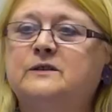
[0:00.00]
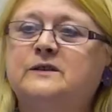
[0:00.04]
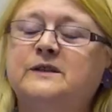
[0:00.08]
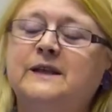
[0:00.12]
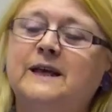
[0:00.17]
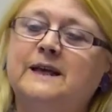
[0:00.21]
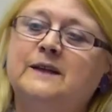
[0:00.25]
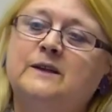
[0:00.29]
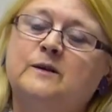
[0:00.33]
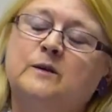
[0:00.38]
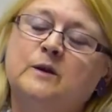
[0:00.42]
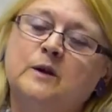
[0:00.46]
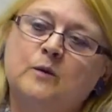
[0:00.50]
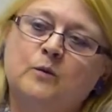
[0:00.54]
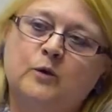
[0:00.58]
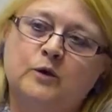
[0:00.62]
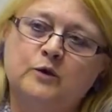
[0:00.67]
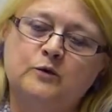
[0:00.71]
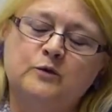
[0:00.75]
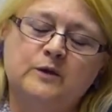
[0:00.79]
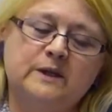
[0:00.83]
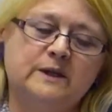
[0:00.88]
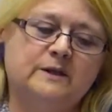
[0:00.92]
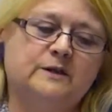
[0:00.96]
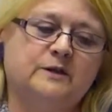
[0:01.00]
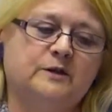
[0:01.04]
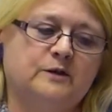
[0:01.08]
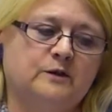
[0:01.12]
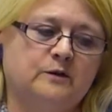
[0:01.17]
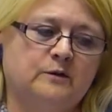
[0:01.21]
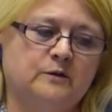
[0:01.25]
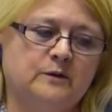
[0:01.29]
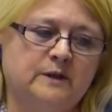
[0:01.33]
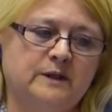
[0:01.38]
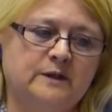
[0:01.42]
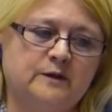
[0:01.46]
then what you need to do,
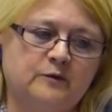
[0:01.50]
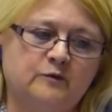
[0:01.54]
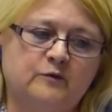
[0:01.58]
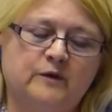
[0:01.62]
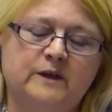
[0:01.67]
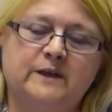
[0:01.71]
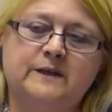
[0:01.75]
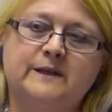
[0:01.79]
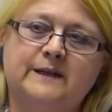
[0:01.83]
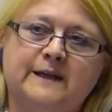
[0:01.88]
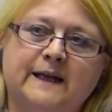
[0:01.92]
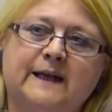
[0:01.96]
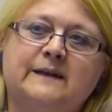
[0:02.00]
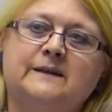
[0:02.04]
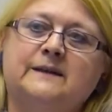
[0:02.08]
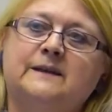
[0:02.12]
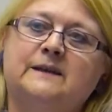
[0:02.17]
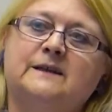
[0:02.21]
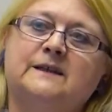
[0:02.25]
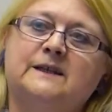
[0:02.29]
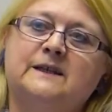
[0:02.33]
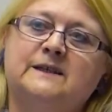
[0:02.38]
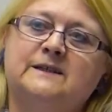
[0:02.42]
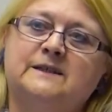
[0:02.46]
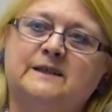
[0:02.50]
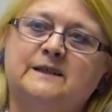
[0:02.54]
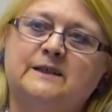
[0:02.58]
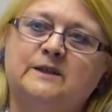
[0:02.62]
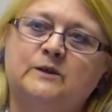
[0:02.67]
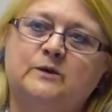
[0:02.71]
you need to read and analyse it.